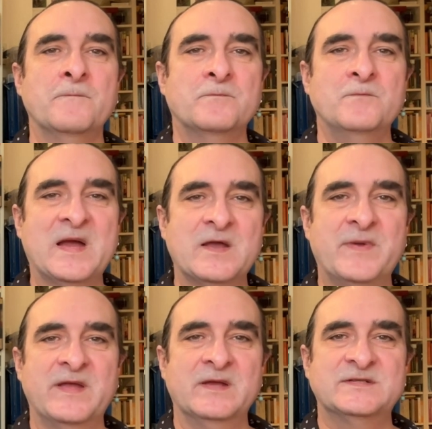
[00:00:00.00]

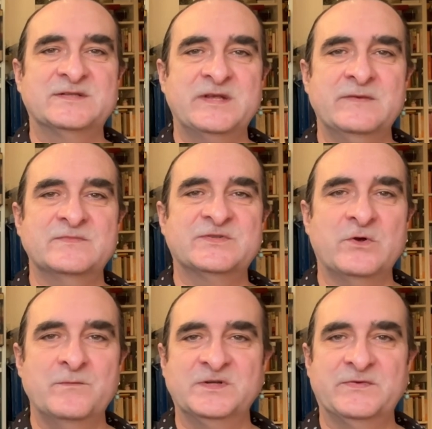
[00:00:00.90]
Maccabea seems
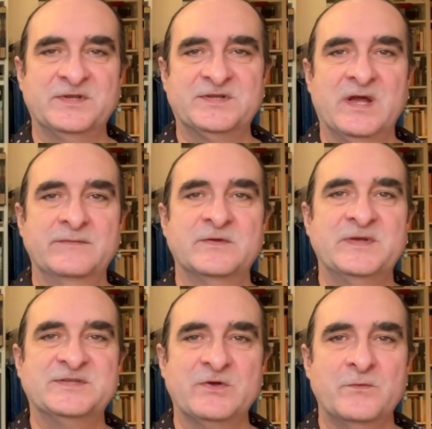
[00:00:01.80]
so much of the time to
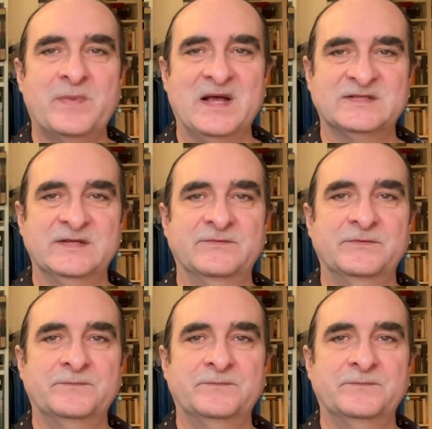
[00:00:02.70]
be so passive.